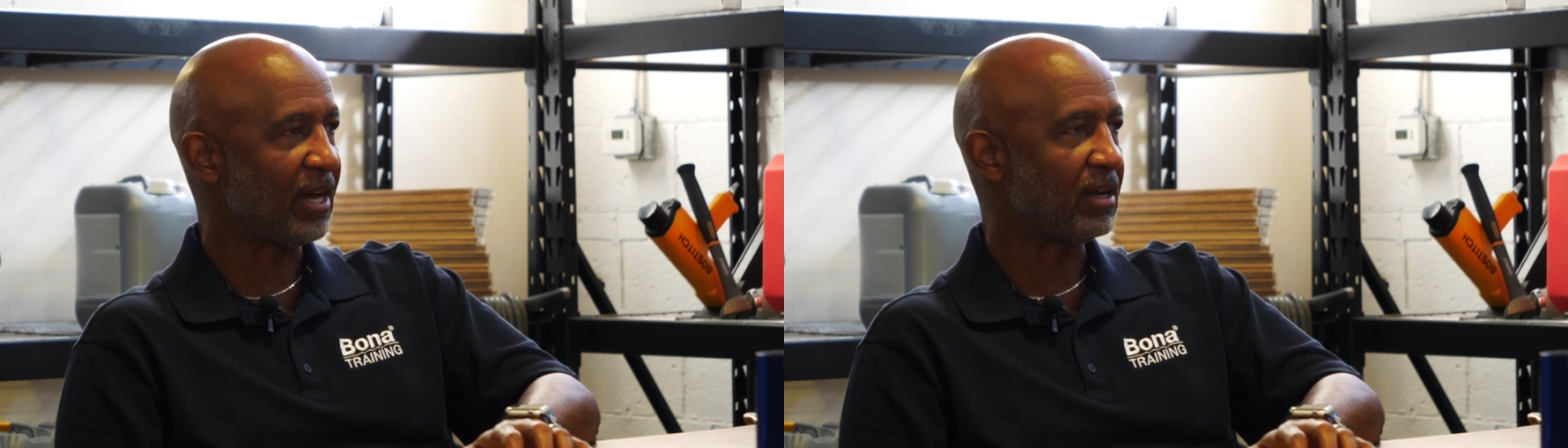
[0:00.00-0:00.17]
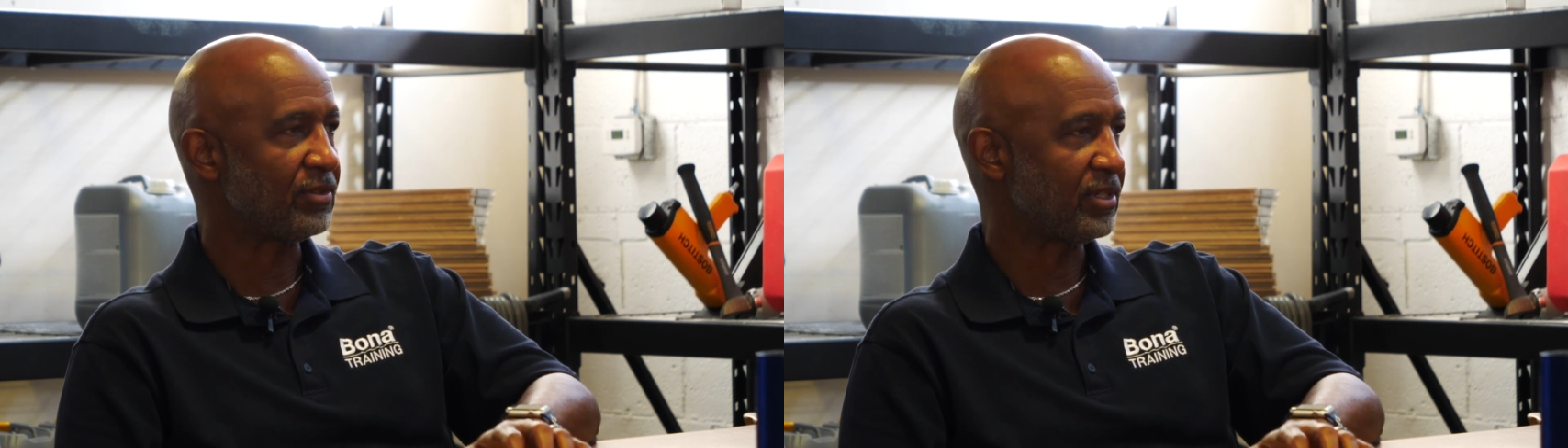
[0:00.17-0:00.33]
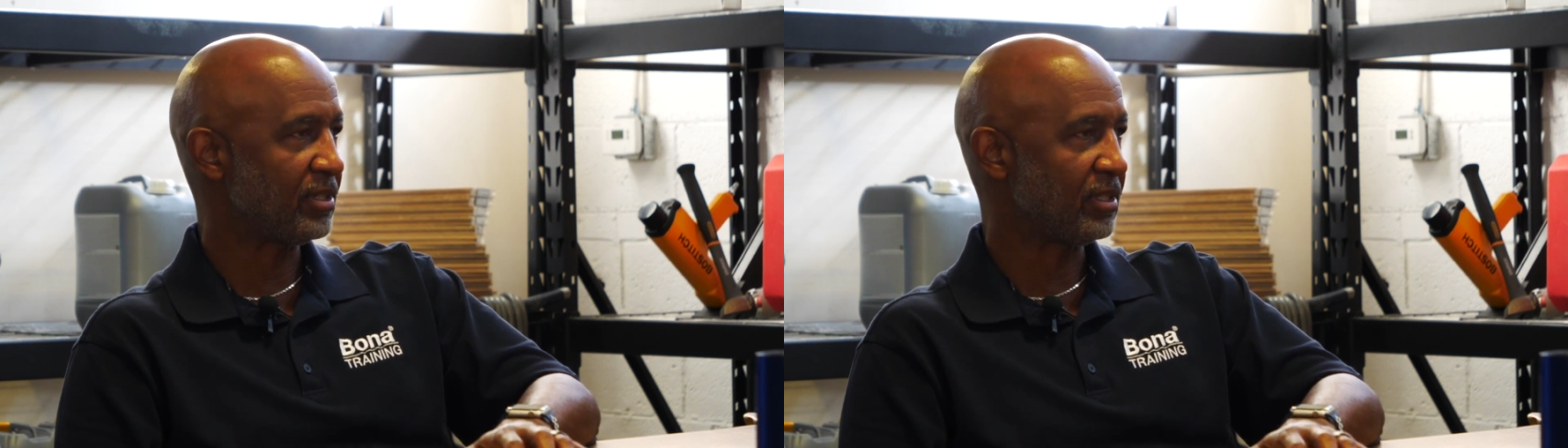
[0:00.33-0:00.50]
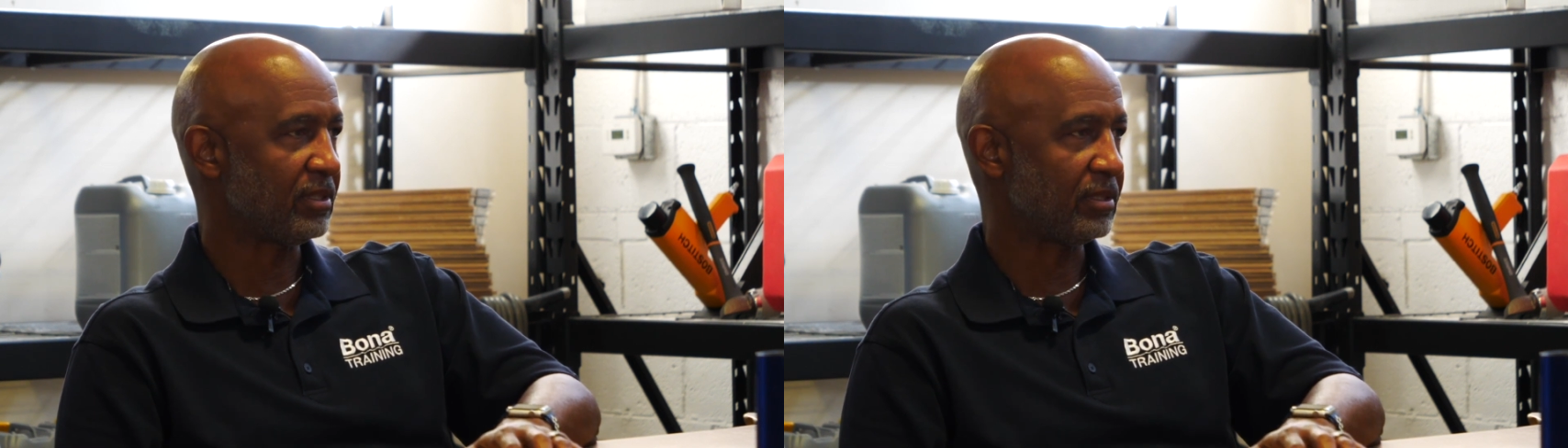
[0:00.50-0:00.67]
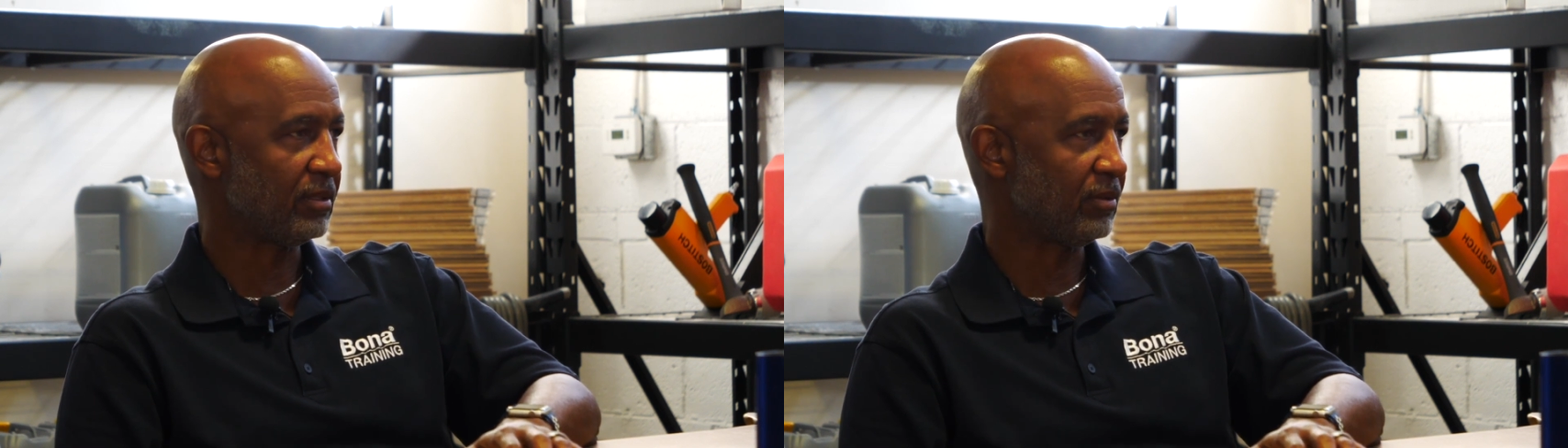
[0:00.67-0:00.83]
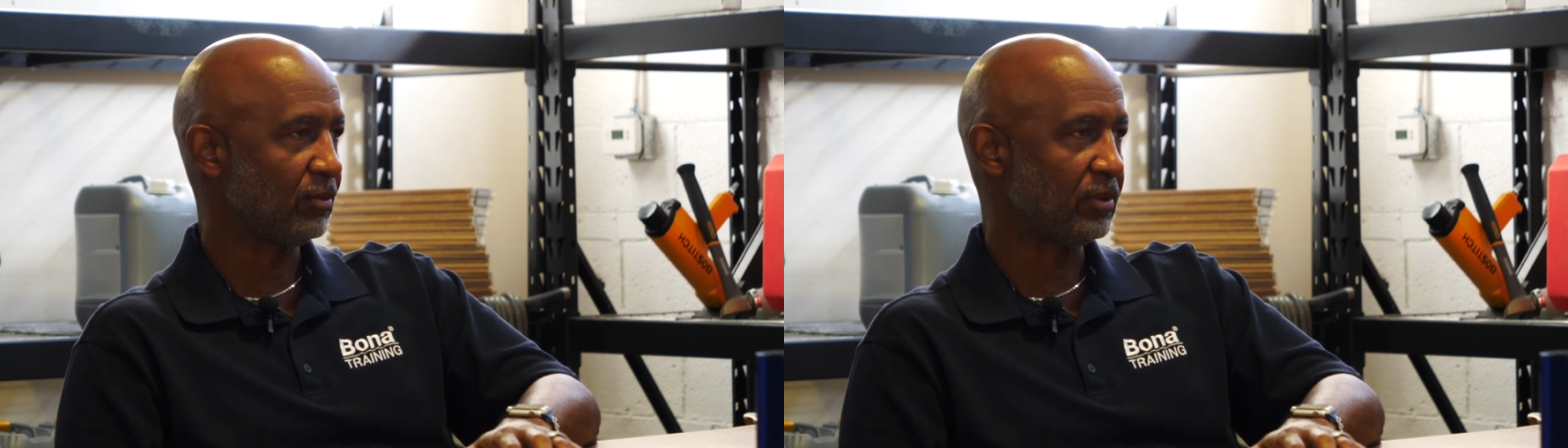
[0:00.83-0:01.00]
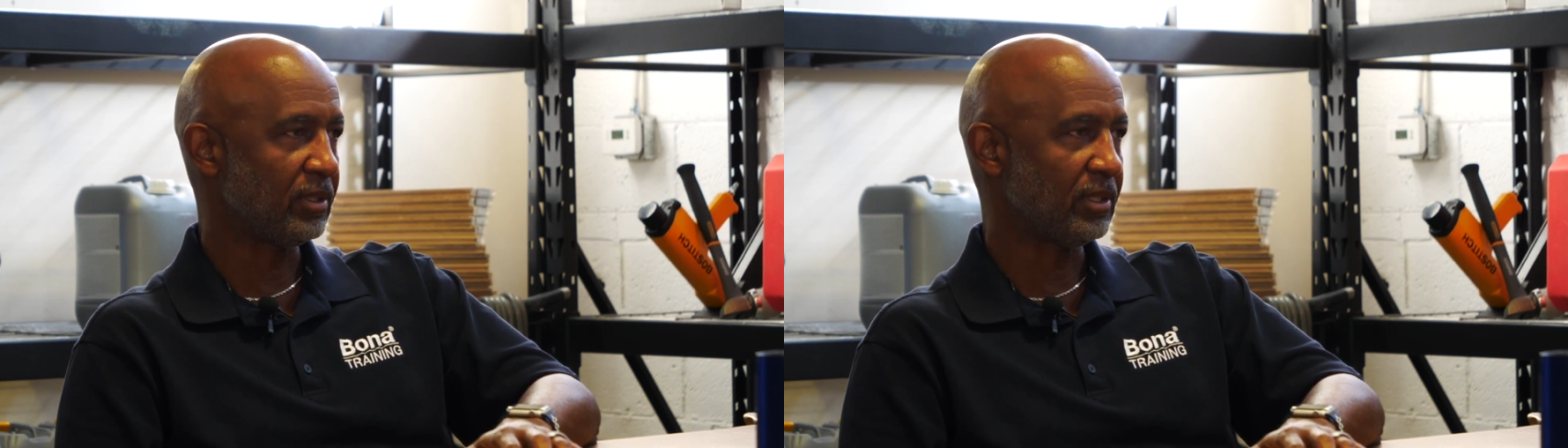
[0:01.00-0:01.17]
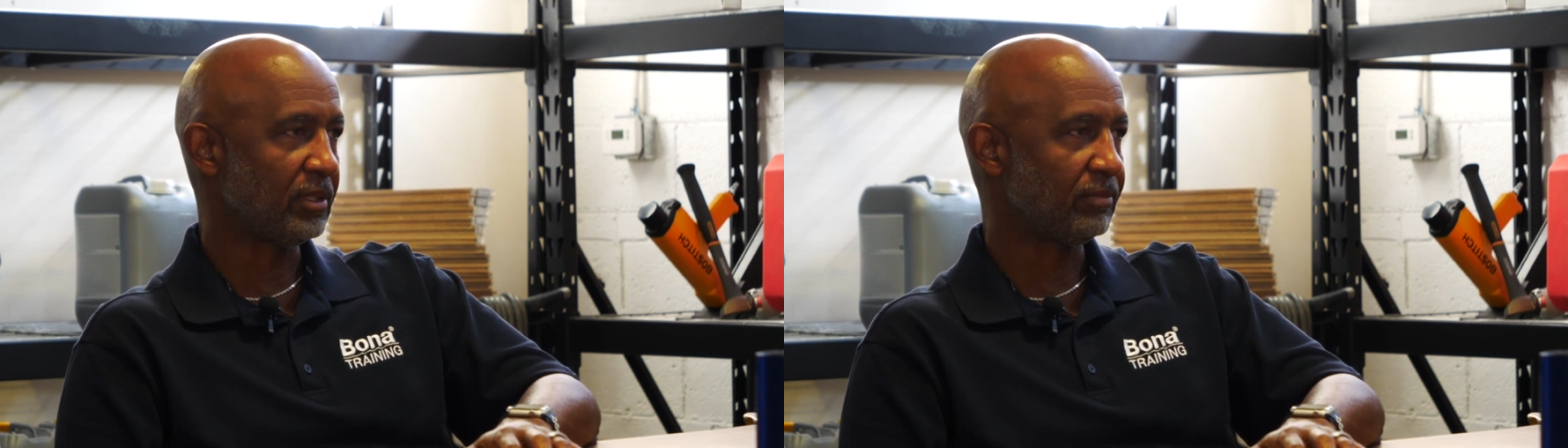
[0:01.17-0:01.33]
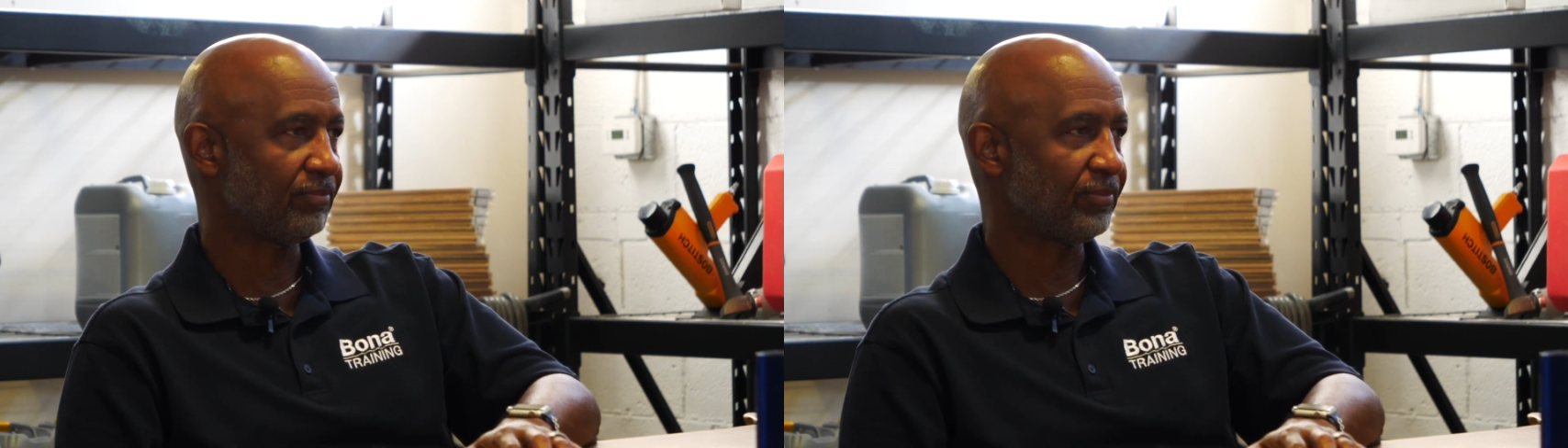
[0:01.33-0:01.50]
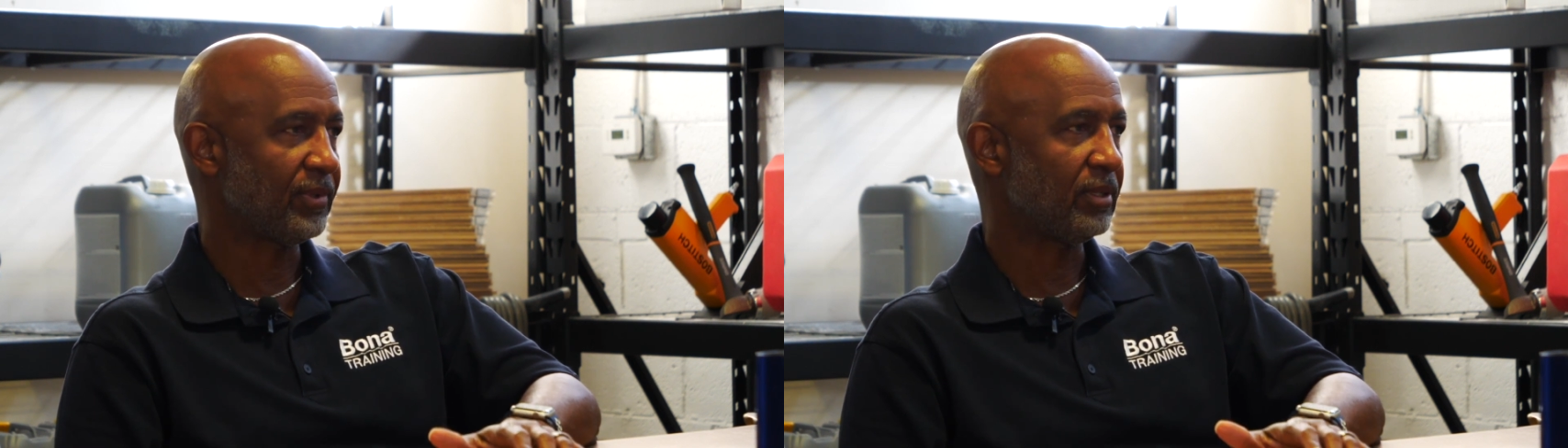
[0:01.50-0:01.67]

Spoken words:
gouges into the wood.